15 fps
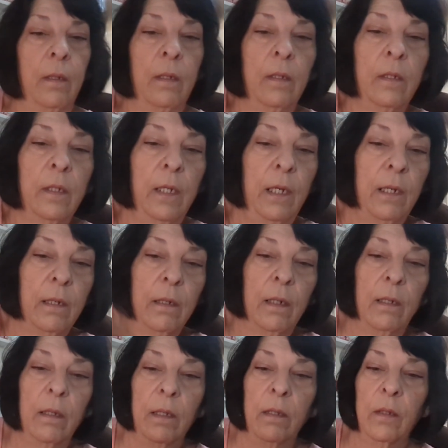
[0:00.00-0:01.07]
So yeah, I
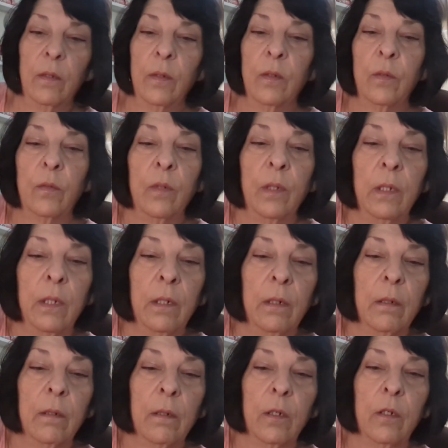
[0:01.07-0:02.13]
thought this was really
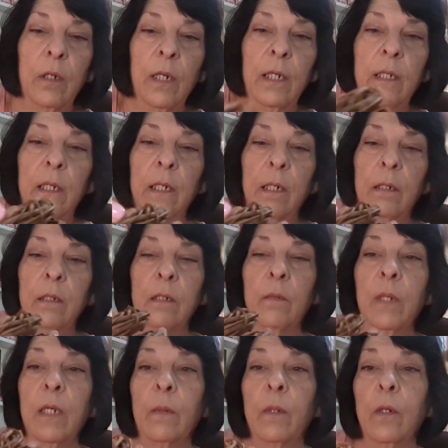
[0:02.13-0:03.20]
a good idea to
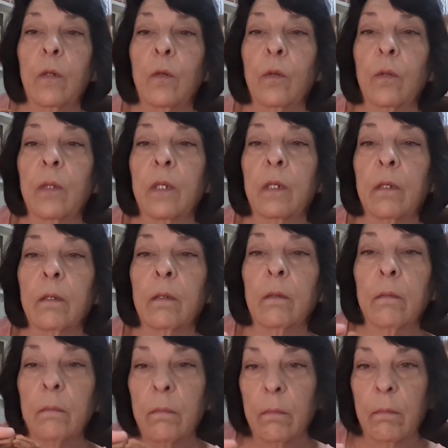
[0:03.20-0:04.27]
make my own little
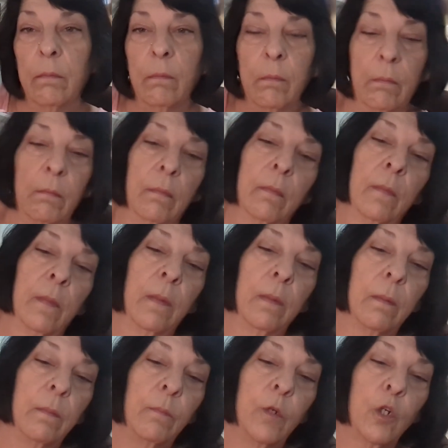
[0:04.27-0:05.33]

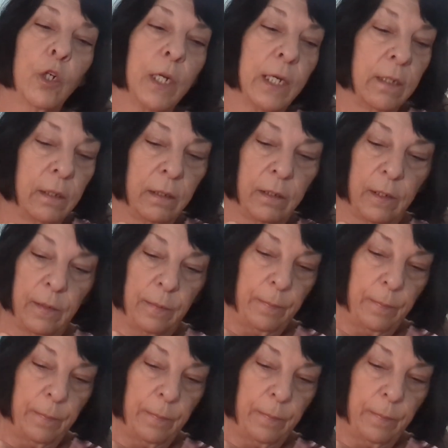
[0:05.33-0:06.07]
bird nest.